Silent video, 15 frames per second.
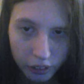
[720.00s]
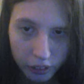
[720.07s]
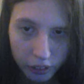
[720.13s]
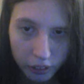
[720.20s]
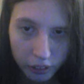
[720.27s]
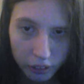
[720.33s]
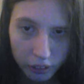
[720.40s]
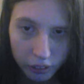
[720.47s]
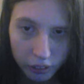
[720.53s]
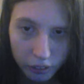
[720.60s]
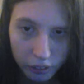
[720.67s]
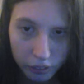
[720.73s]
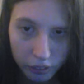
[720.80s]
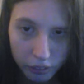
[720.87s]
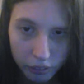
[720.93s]

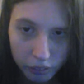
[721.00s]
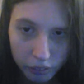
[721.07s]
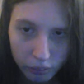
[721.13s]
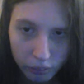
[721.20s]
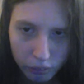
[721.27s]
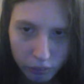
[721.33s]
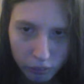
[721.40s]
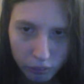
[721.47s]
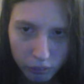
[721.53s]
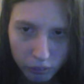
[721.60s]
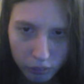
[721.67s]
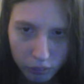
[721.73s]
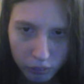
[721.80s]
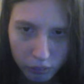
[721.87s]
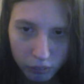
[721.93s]

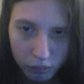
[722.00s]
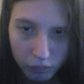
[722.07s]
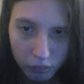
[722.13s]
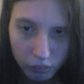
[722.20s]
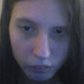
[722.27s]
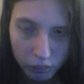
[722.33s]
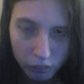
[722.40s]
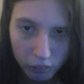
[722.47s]
Nothing is said.